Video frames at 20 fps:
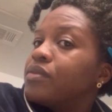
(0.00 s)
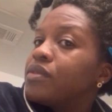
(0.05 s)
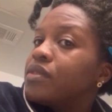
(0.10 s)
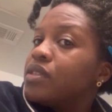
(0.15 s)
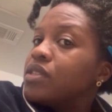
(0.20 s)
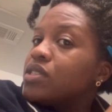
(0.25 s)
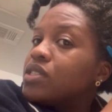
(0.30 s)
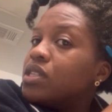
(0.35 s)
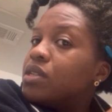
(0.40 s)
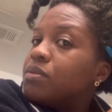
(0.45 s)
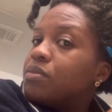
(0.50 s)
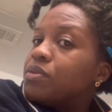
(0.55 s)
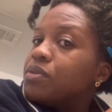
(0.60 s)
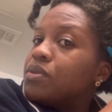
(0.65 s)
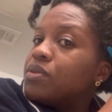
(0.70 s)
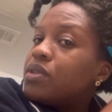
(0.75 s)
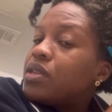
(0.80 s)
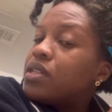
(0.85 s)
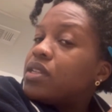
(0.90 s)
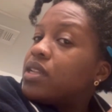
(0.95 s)
shampoo
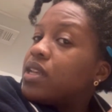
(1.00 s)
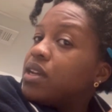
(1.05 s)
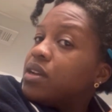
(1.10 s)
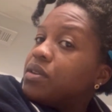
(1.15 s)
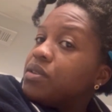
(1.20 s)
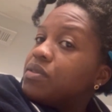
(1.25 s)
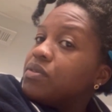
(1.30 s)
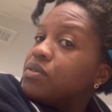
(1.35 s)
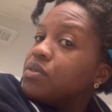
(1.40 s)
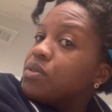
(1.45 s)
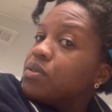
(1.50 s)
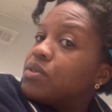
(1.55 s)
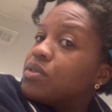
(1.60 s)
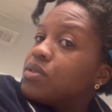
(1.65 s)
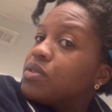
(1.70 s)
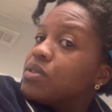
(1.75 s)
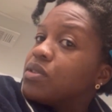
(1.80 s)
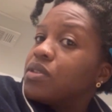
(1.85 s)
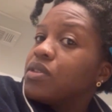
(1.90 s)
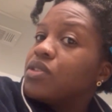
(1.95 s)
that now, even though it's
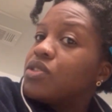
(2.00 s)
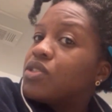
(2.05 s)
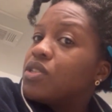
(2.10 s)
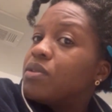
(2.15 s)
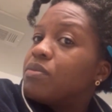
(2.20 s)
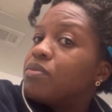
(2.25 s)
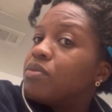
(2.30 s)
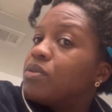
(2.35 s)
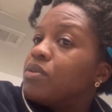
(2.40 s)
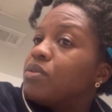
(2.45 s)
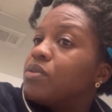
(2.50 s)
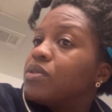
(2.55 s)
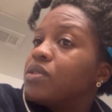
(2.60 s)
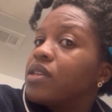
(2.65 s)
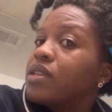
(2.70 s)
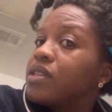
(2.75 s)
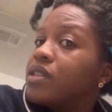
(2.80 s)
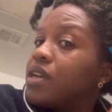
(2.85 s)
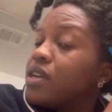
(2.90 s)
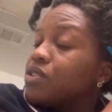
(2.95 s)
good shampoo, it's
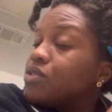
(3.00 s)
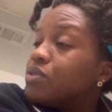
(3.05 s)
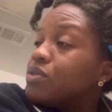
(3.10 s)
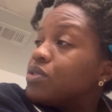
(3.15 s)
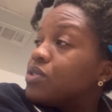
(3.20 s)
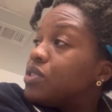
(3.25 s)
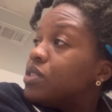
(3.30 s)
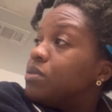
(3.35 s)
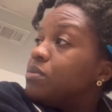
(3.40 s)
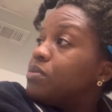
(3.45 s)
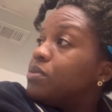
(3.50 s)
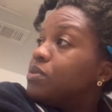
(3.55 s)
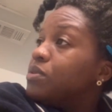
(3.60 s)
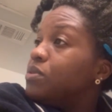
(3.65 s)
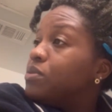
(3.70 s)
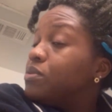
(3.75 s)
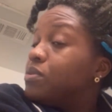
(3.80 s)
like natural shampoo,